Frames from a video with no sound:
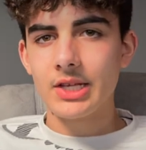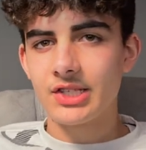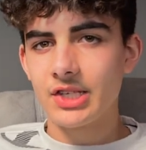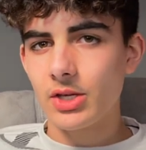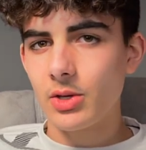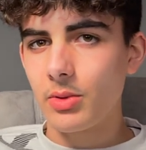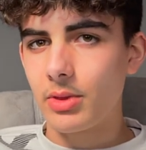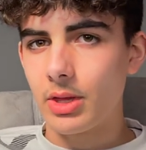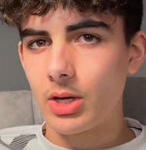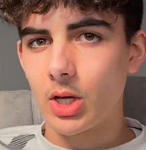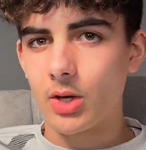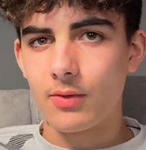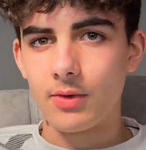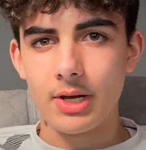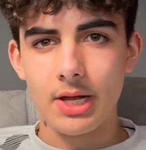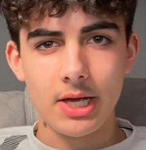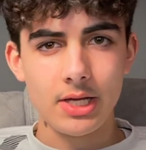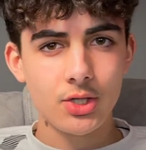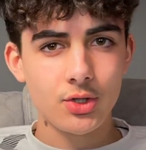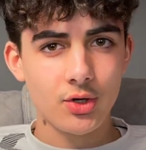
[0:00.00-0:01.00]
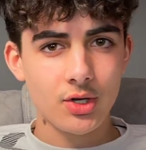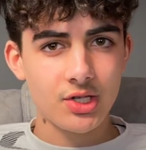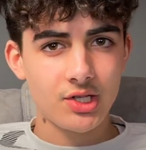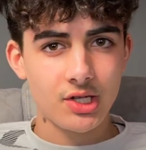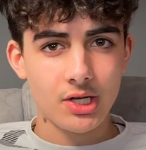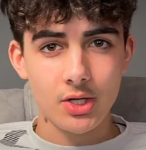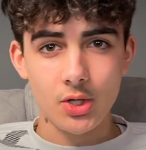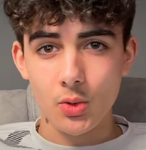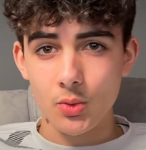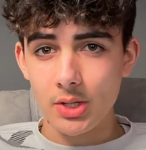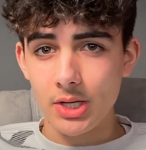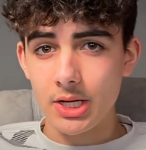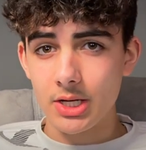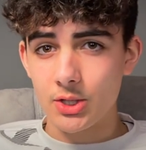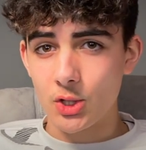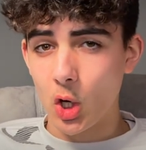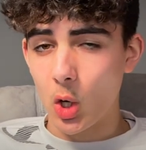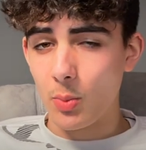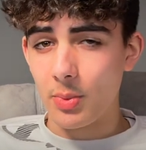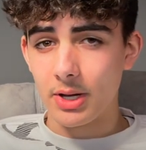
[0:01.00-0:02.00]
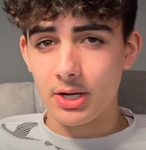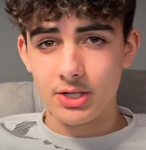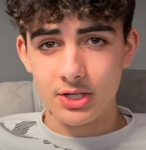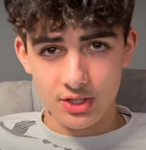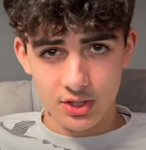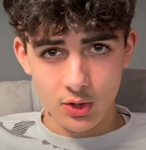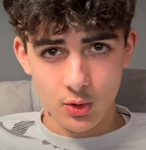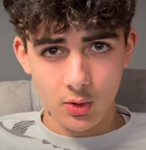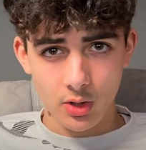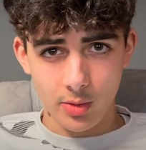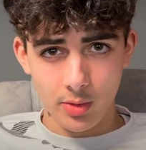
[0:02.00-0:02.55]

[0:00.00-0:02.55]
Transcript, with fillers: say you think of an interesting and unique topic to talk